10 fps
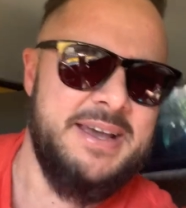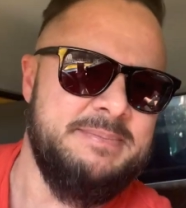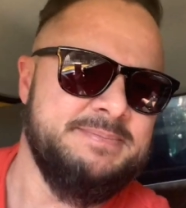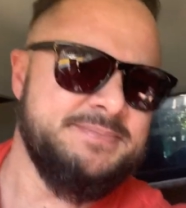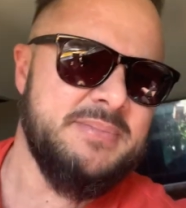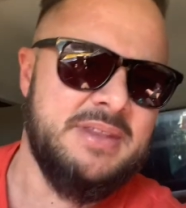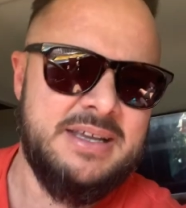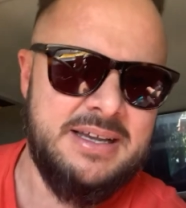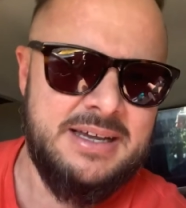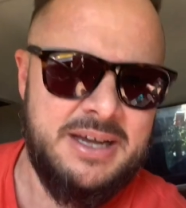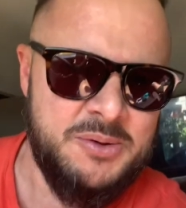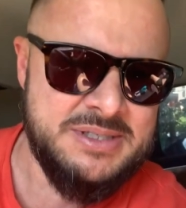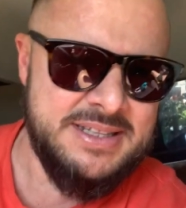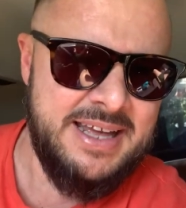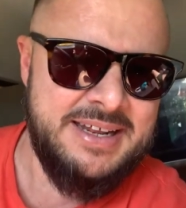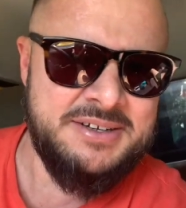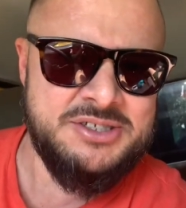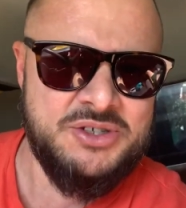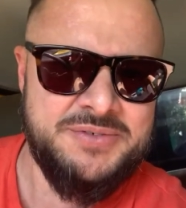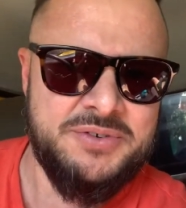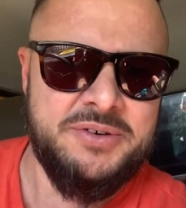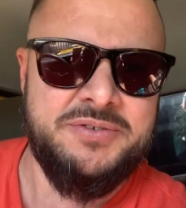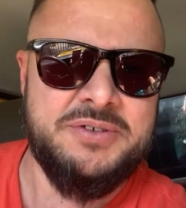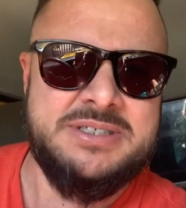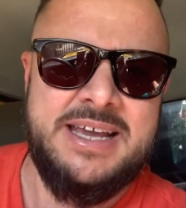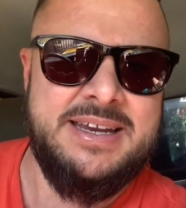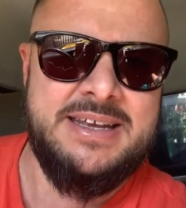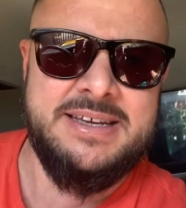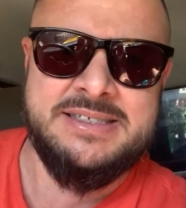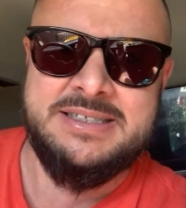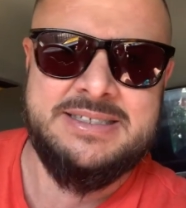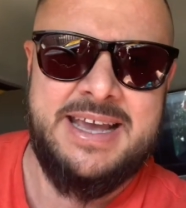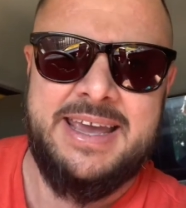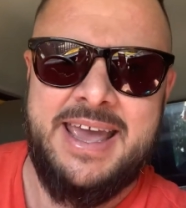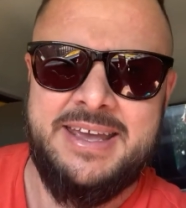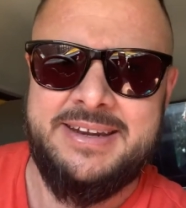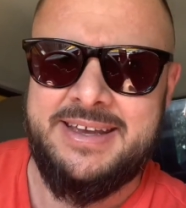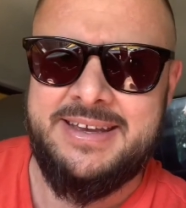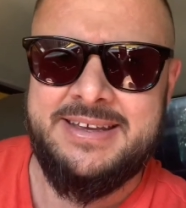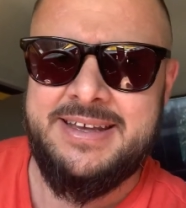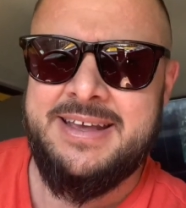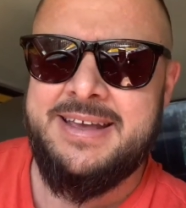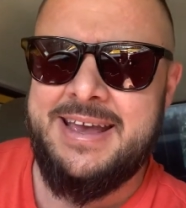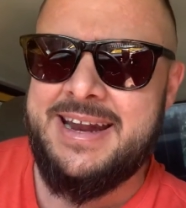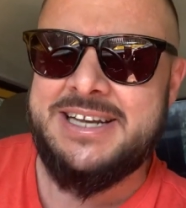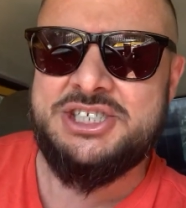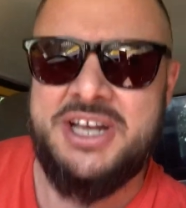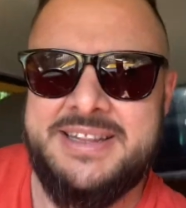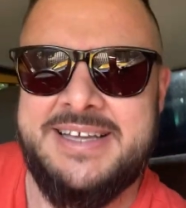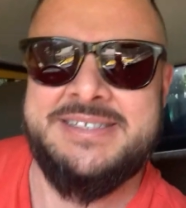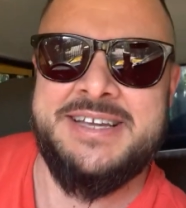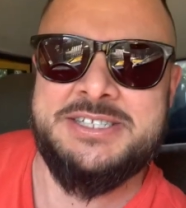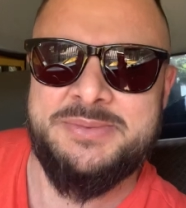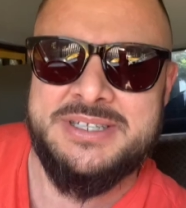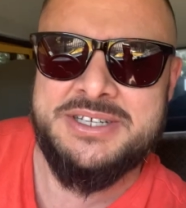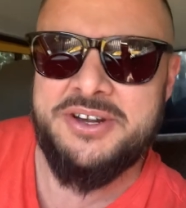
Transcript: I was in that industry for 10 years, a decade, hey, and I shared that sentiment.